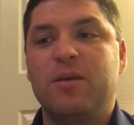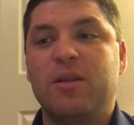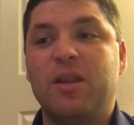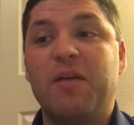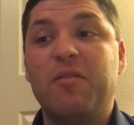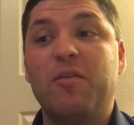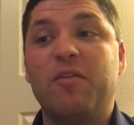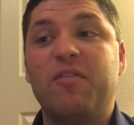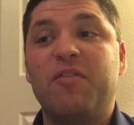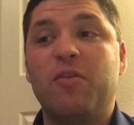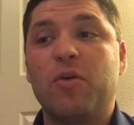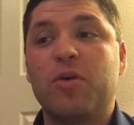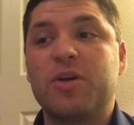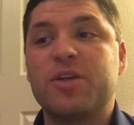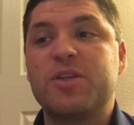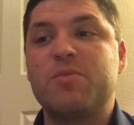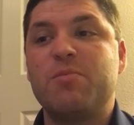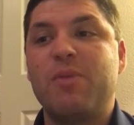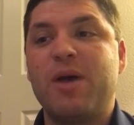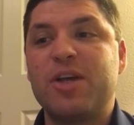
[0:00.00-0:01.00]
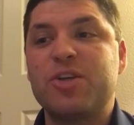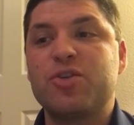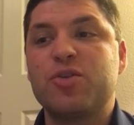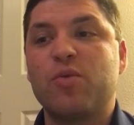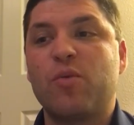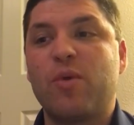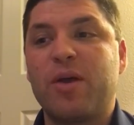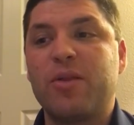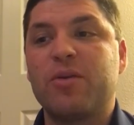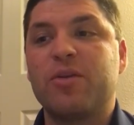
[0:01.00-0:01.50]
Level 4 is
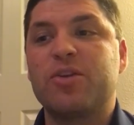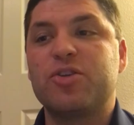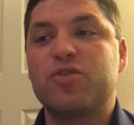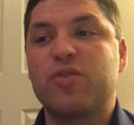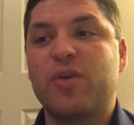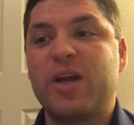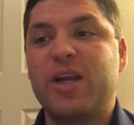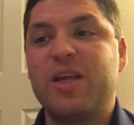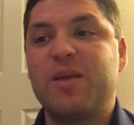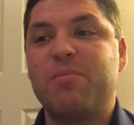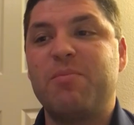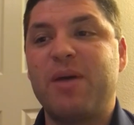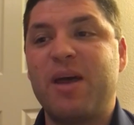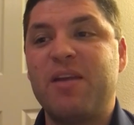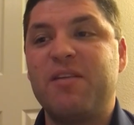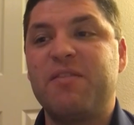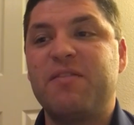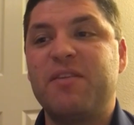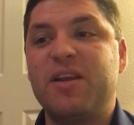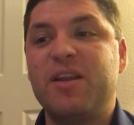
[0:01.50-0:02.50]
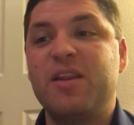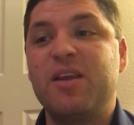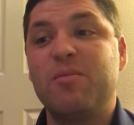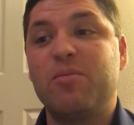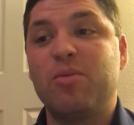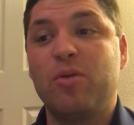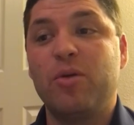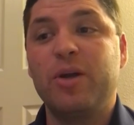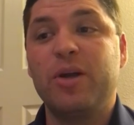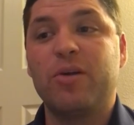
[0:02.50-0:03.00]
measure whether the training benefited the
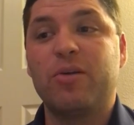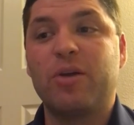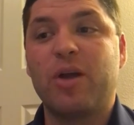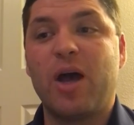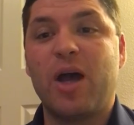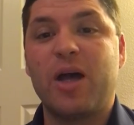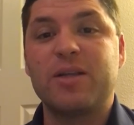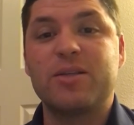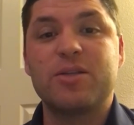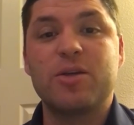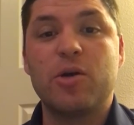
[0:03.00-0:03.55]
employer or not.